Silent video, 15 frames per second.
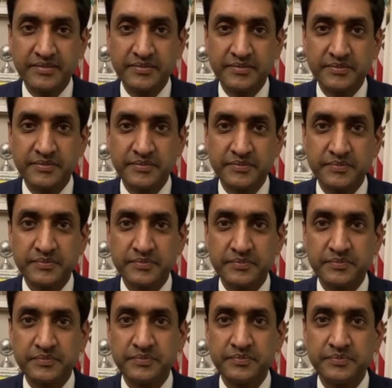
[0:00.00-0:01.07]

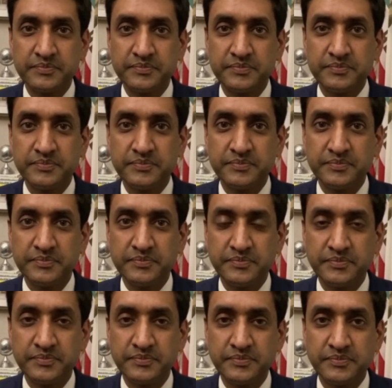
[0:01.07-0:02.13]

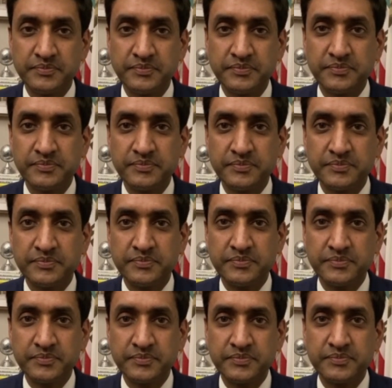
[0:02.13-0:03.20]

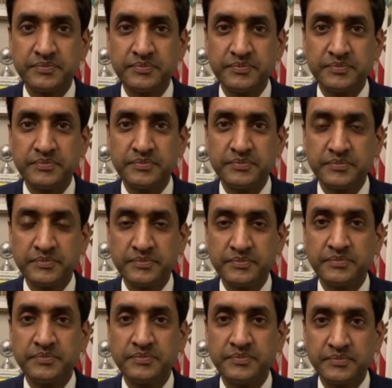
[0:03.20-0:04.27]

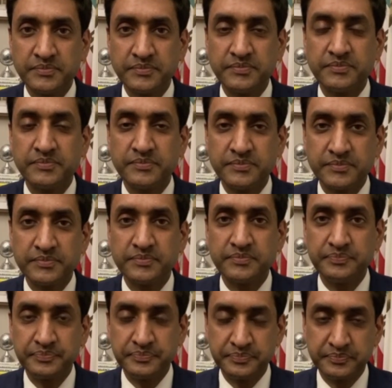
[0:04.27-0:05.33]

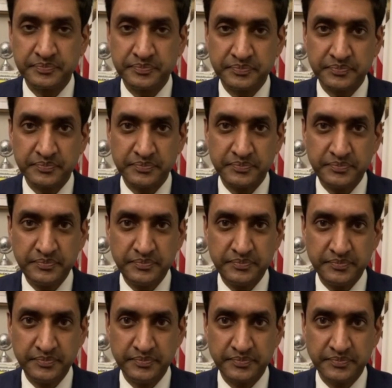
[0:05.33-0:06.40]

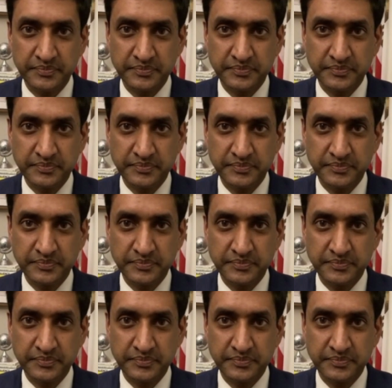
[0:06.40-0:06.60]
This person isn't speaking.